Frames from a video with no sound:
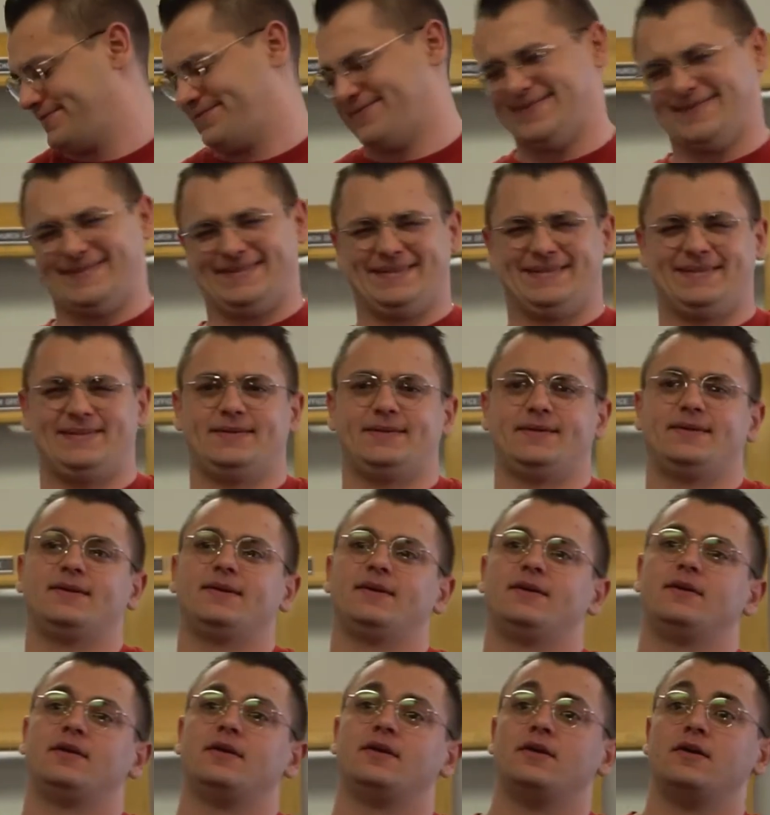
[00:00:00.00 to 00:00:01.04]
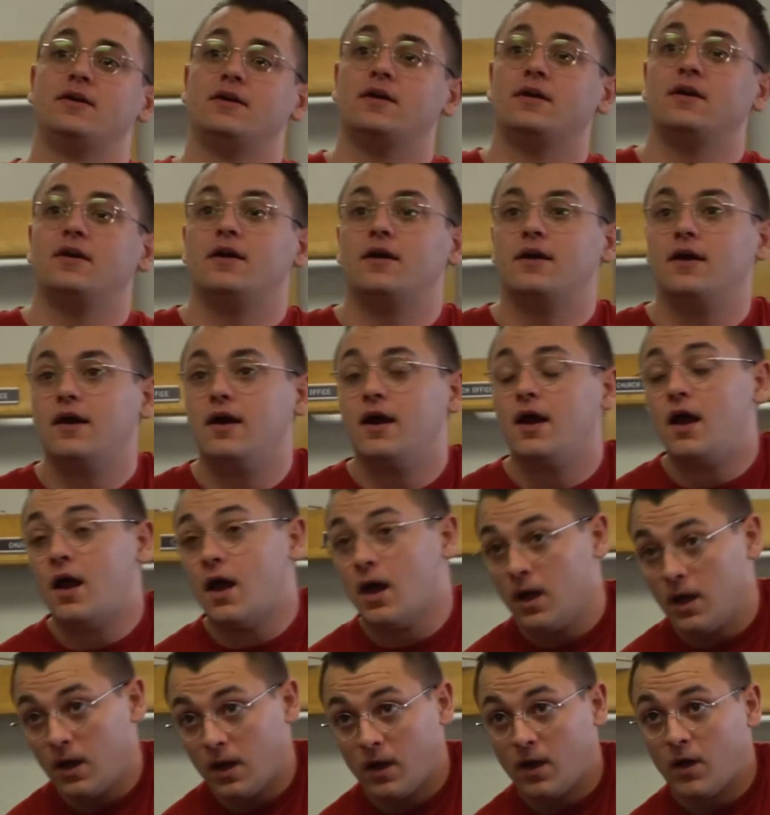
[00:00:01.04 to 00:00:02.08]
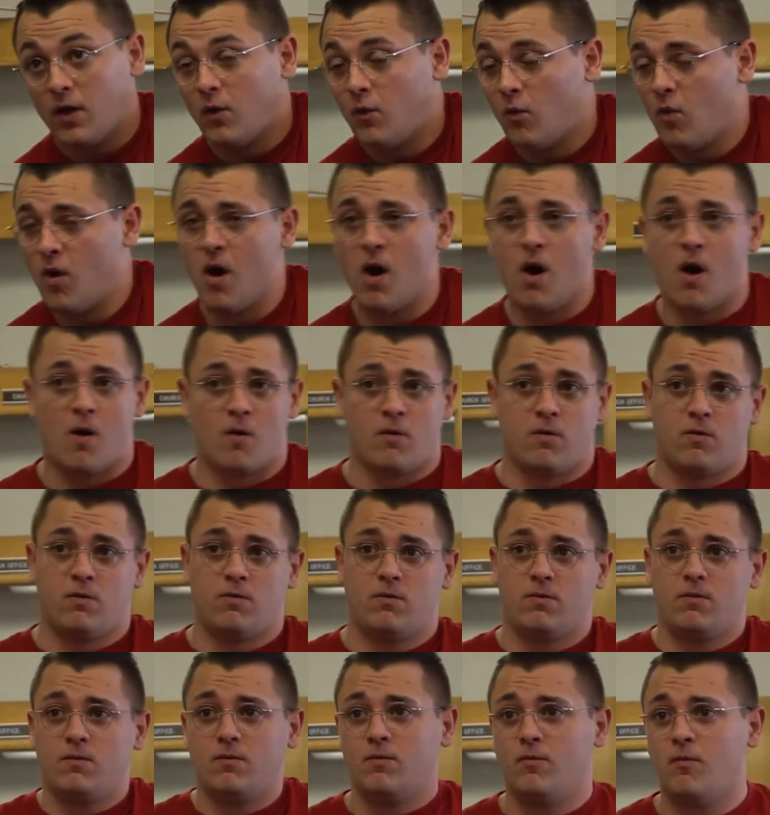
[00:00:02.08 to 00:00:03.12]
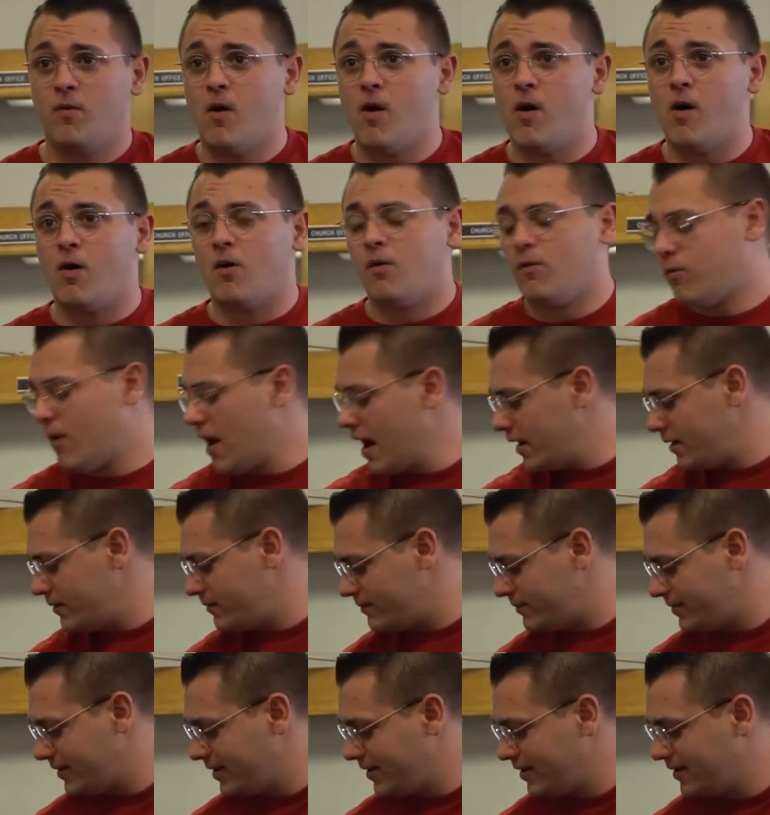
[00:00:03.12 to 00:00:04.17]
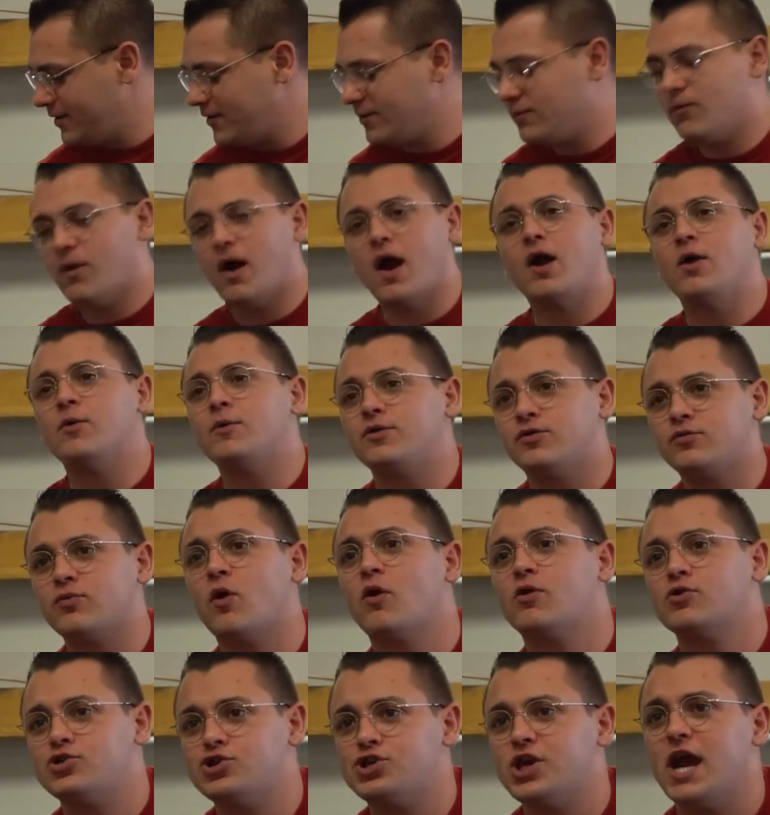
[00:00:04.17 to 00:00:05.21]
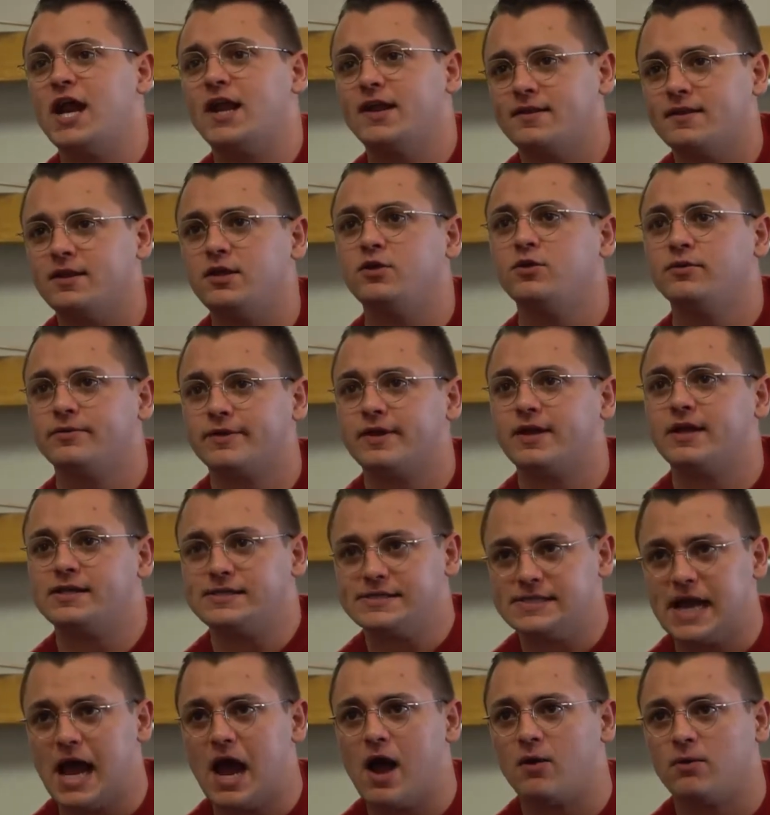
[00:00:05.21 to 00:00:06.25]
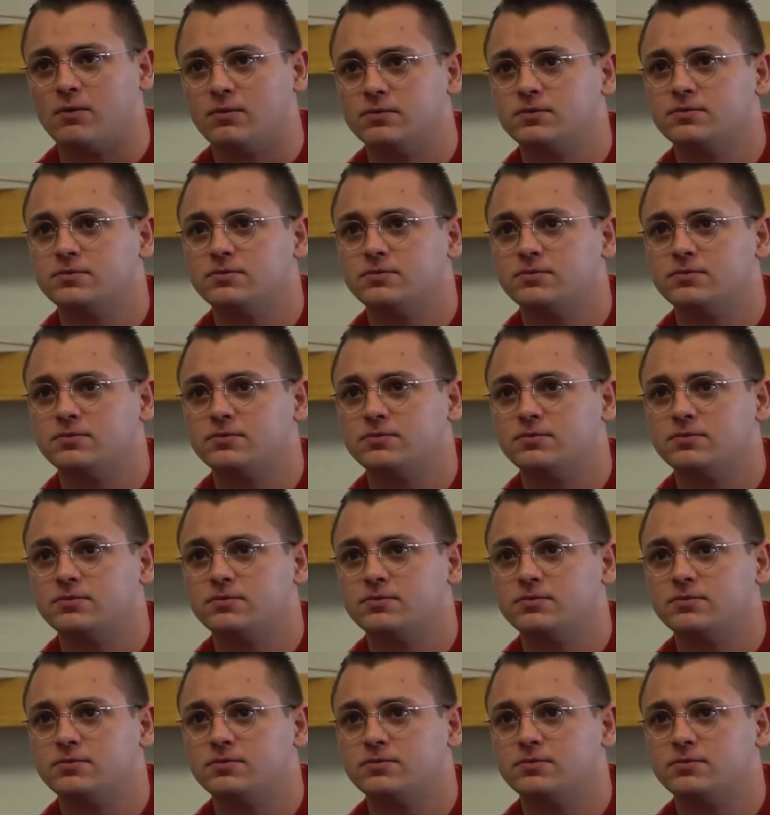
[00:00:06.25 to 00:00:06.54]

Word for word: probably your youth group students are cheap and they smoke the cigar. Whoa, why, why are we throwing shade at the youth kids now? Let's